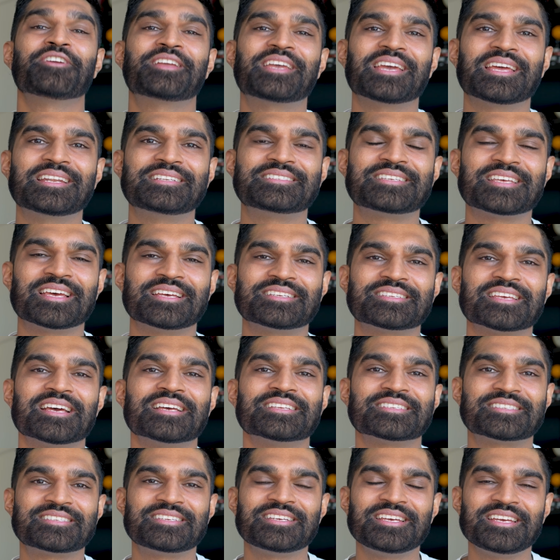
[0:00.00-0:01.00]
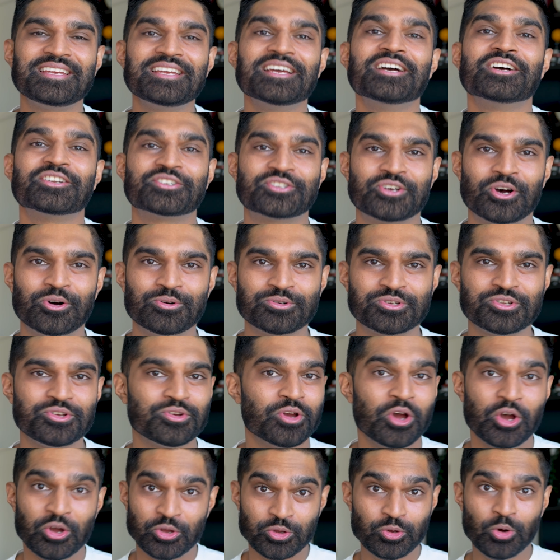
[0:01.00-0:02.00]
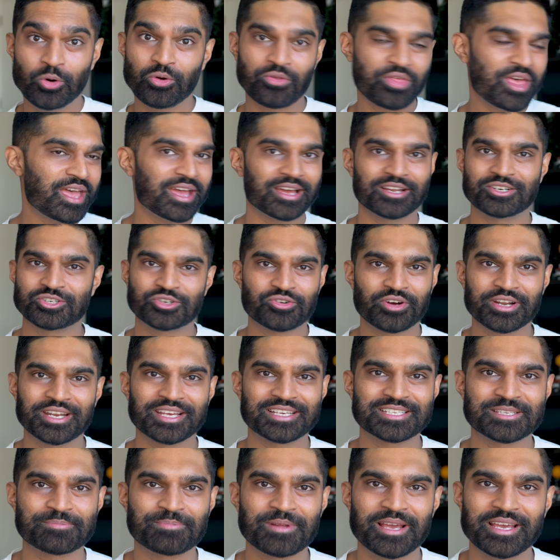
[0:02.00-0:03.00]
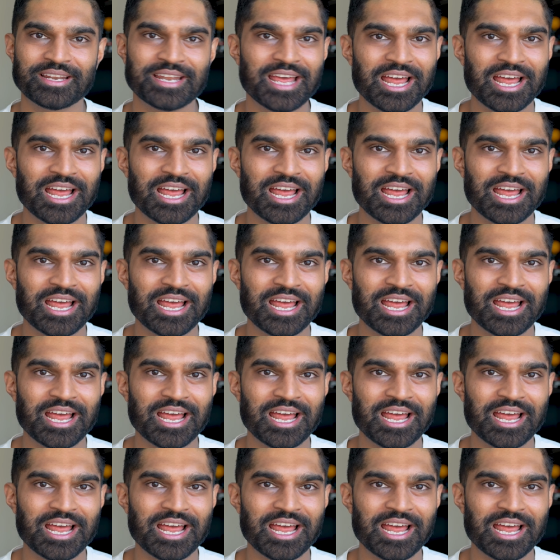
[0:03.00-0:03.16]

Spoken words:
kid says, see, told you, you're there trying to explain